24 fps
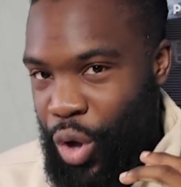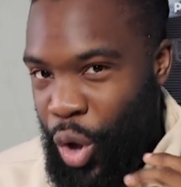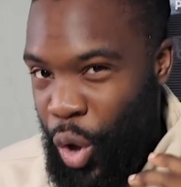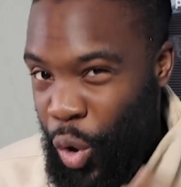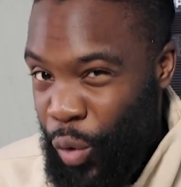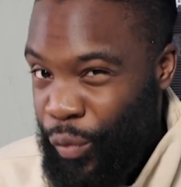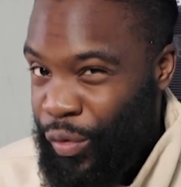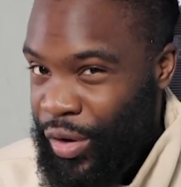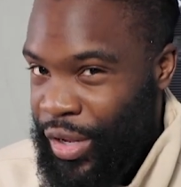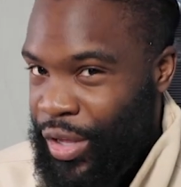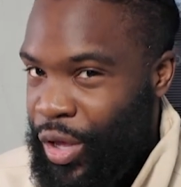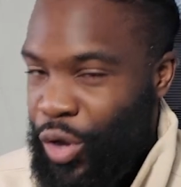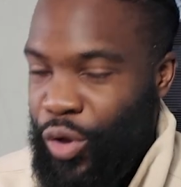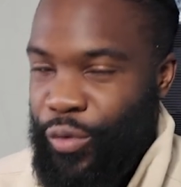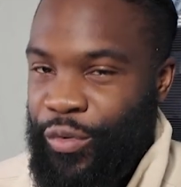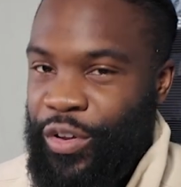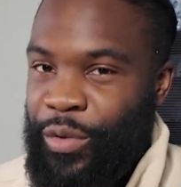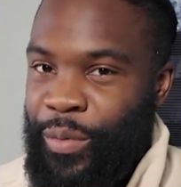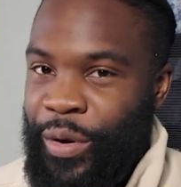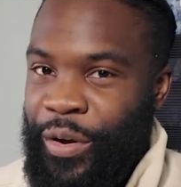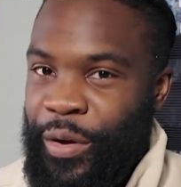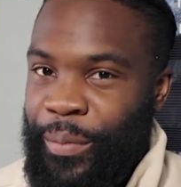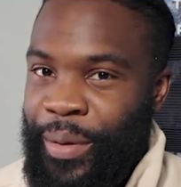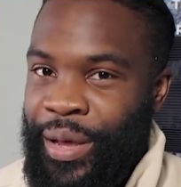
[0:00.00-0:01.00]
overly
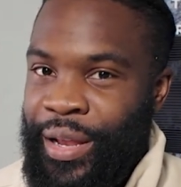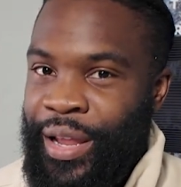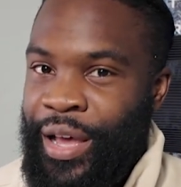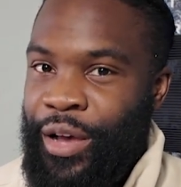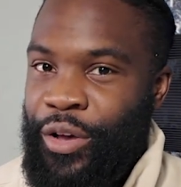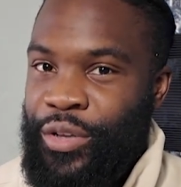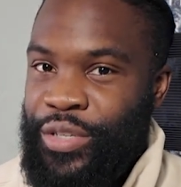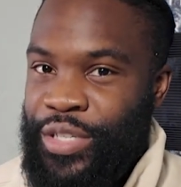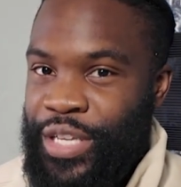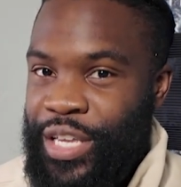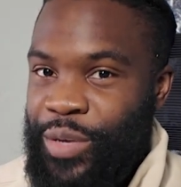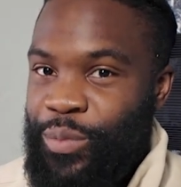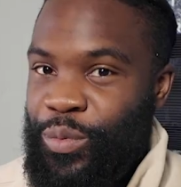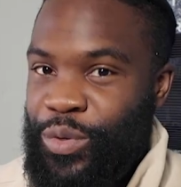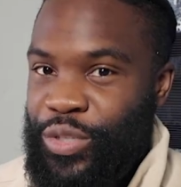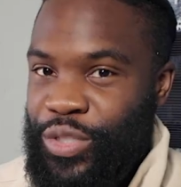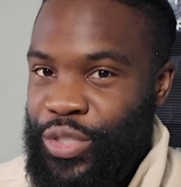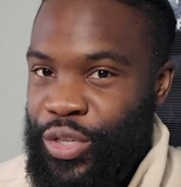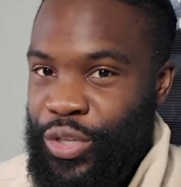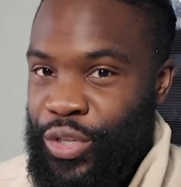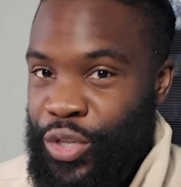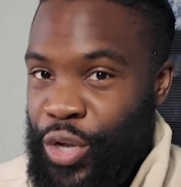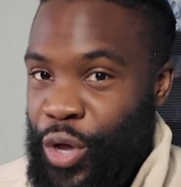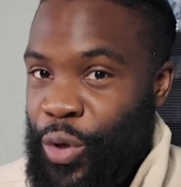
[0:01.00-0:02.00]
worried about that because he wants
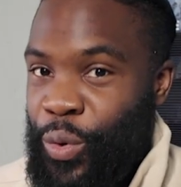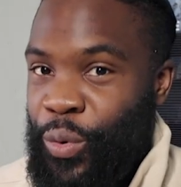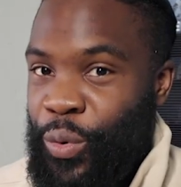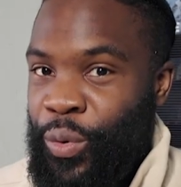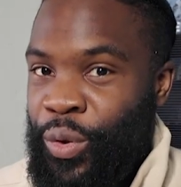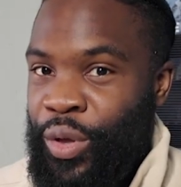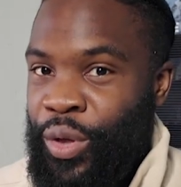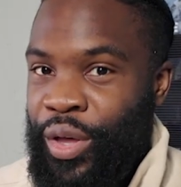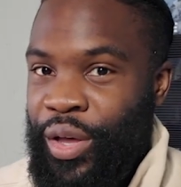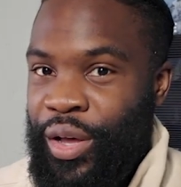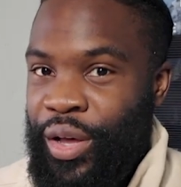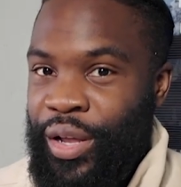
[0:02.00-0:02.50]
to know